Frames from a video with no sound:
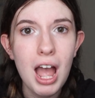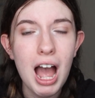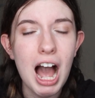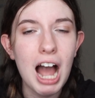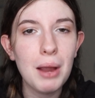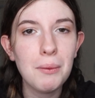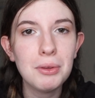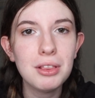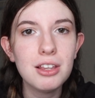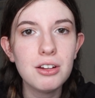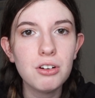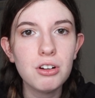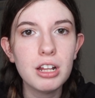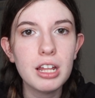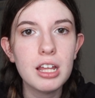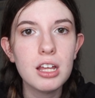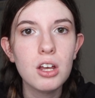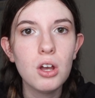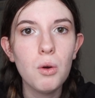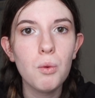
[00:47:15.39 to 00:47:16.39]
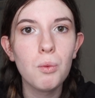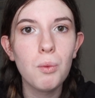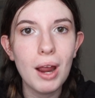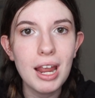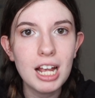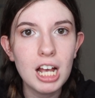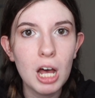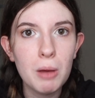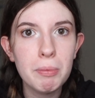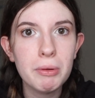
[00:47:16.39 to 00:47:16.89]
I would literally
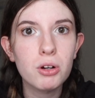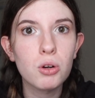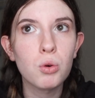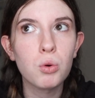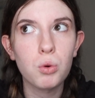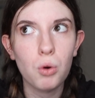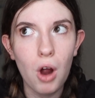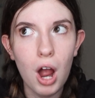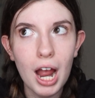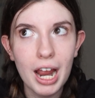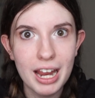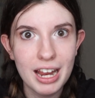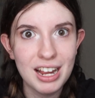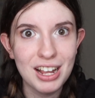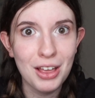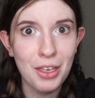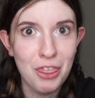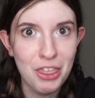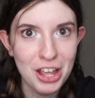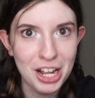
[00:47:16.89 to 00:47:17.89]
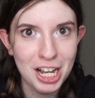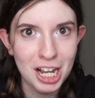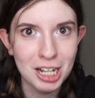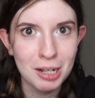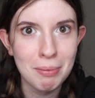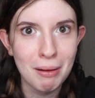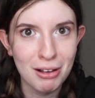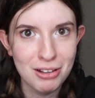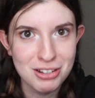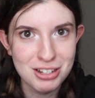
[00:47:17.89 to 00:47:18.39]
wake up crying thinking
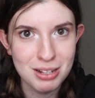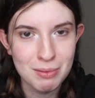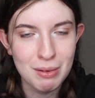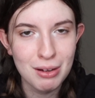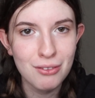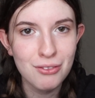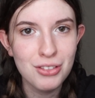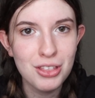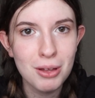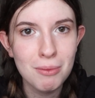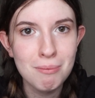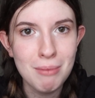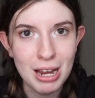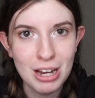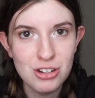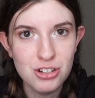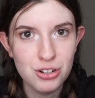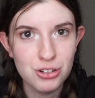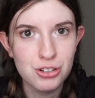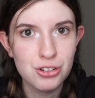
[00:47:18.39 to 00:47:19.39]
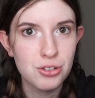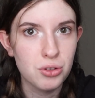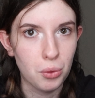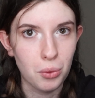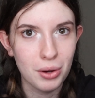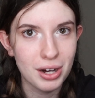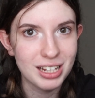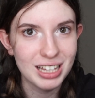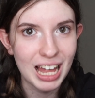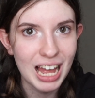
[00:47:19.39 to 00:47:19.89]
about some of the major
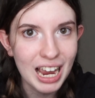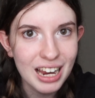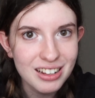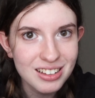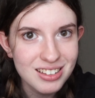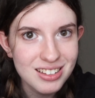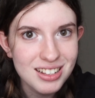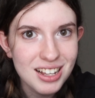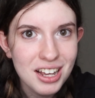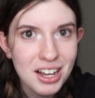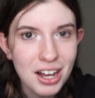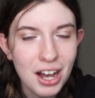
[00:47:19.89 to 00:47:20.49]
storylines